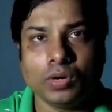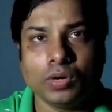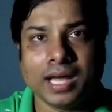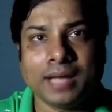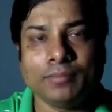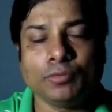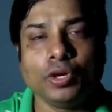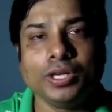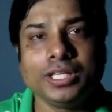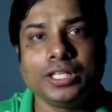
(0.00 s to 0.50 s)

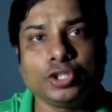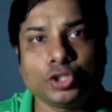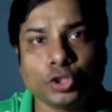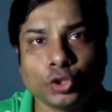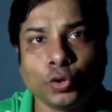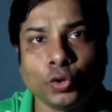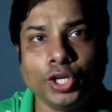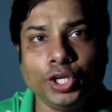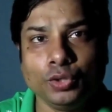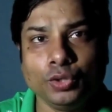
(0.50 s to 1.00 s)
I'm going to
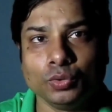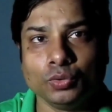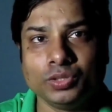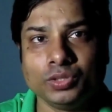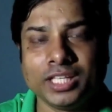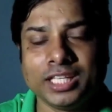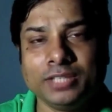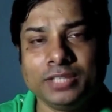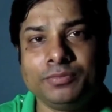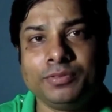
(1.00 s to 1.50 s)
show you
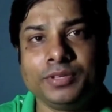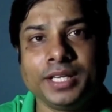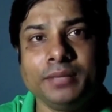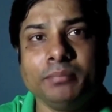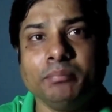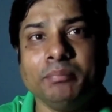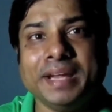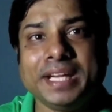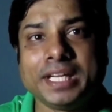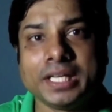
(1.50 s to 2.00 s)
the
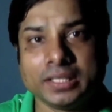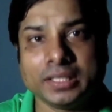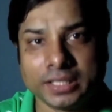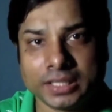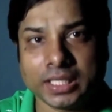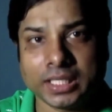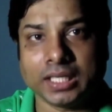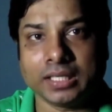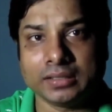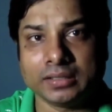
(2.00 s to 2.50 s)
different
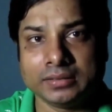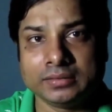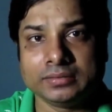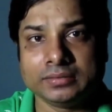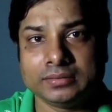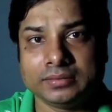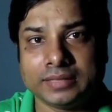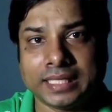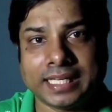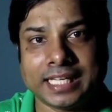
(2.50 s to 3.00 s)
metadata
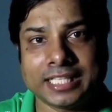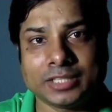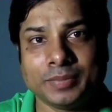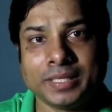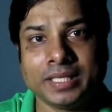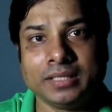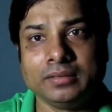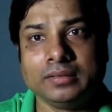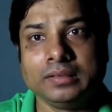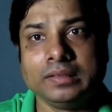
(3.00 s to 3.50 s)
that has
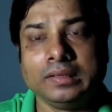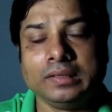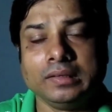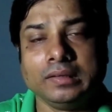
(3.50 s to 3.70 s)
been